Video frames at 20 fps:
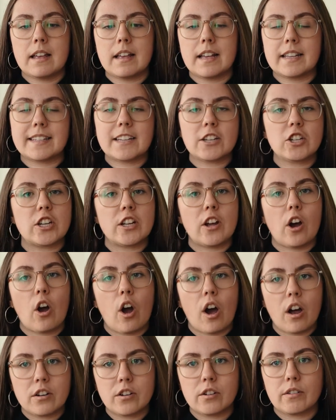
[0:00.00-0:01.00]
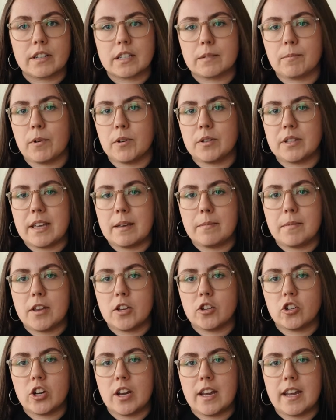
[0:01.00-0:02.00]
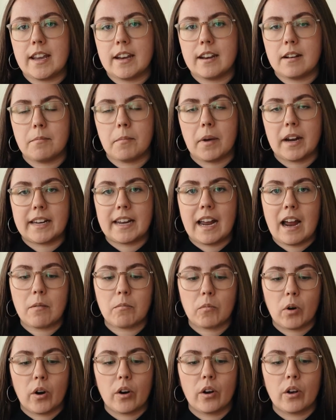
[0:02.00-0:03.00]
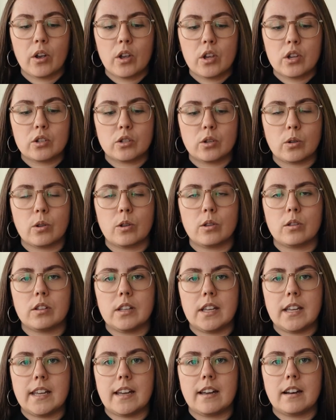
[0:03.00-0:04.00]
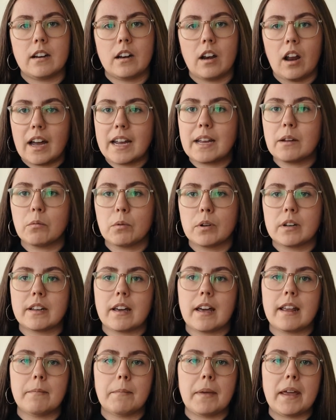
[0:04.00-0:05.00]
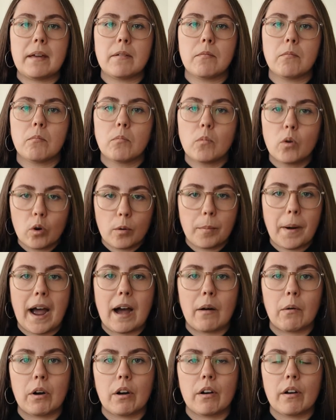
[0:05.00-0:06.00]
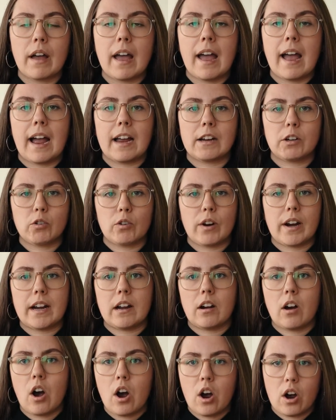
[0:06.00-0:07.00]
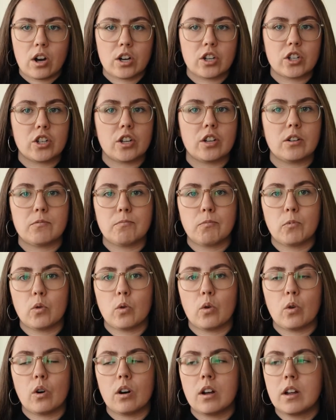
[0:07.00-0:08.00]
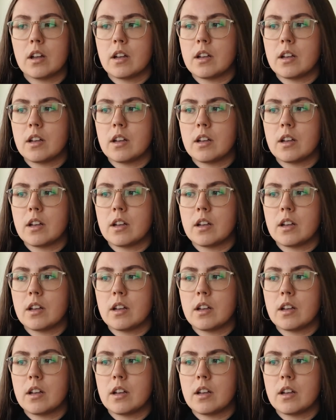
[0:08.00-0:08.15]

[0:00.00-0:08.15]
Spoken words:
essentially underexpose the image in my camera so that the light would emit more power and create a harsh, more